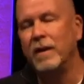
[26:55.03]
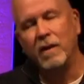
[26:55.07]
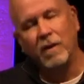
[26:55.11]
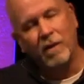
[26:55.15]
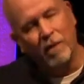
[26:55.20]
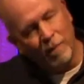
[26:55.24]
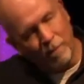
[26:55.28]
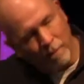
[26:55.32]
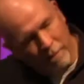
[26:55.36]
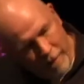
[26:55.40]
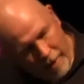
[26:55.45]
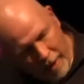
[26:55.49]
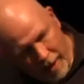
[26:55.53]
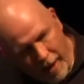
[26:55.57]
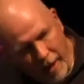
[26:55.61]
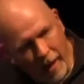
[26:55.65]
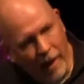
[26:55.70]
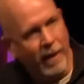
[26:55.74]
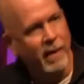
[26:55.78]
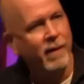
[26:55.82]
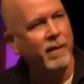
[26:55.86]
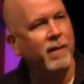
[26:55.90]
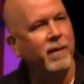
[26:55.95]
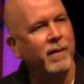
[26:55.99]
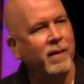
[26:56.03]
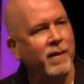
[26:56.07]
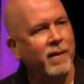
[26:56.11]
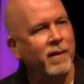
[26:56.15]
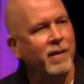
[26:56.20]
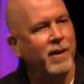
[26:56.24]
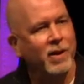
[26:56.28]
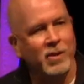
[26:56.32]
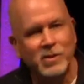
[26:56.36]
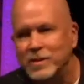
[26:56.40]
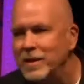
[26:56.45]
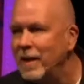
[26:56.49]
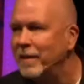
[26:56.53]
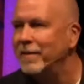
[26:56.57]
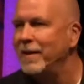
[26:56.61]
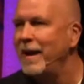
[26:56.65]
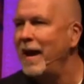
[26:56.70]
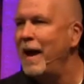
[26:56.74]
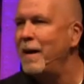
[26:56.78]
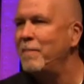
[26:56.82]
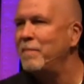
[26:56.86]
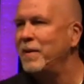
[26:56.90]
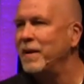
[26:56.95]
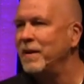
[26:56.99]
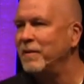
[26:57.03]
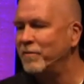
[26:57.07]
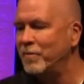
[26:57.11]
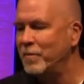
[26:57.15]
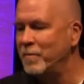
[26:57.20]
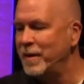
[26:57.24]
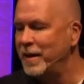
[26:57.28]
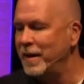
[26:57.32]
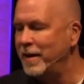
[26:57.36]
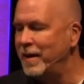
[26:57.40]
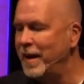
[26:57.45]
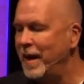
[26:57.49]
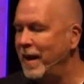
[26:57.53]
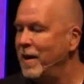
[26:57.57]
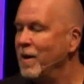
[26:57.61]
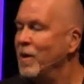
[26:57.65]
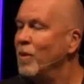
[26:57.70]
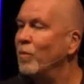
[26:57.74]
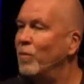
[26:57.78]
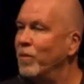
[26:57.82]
oh man, there's nothing happening for me today.